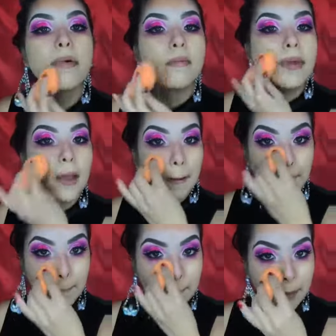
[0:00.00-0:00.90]

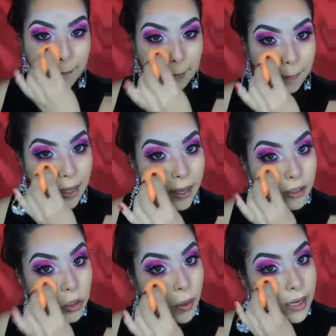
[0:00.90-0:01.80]
blend, blend, blend, blend.
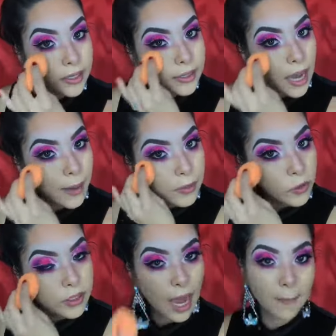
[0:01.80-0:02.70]
You want to tap,
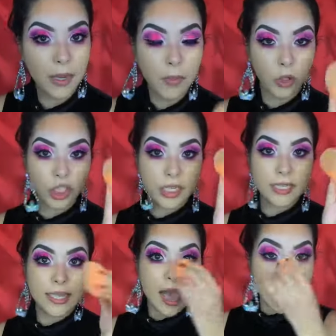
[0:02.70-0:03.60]
use tapping
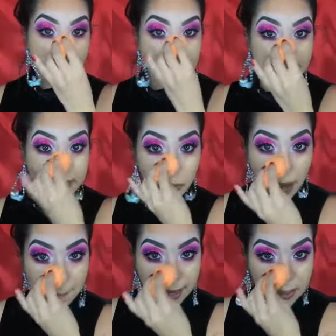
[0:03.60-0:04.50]
motions. And I did
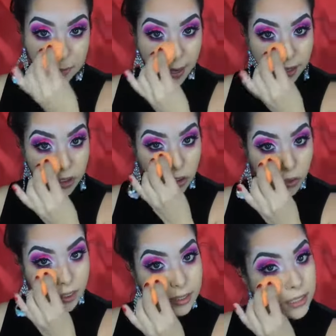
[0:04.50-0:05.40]
wet my sponge, so
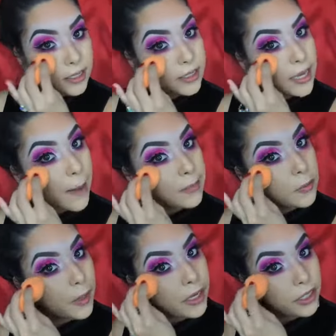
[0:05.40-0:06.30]
this is a damp
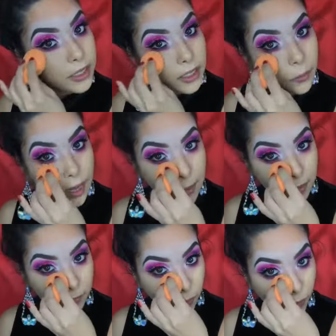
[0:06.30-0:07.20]
sponge. I did wet it
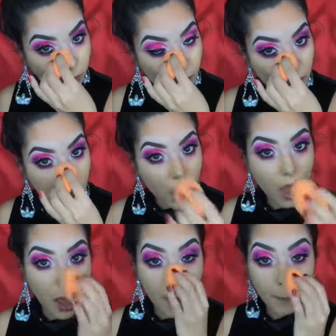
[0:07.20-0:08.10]
before
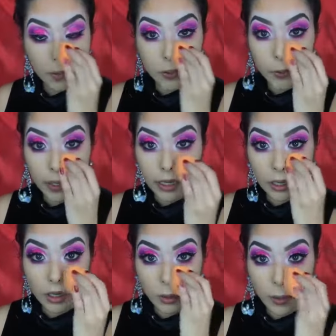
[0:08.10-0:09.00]
um,
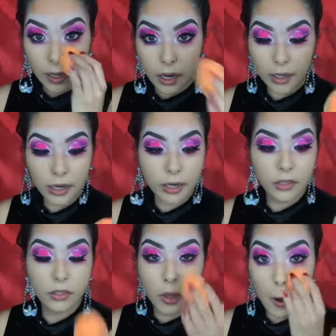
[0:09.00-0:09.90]
doing going on here,
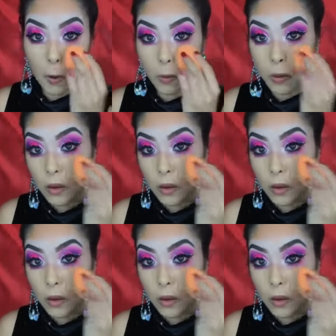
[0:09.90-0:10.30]
so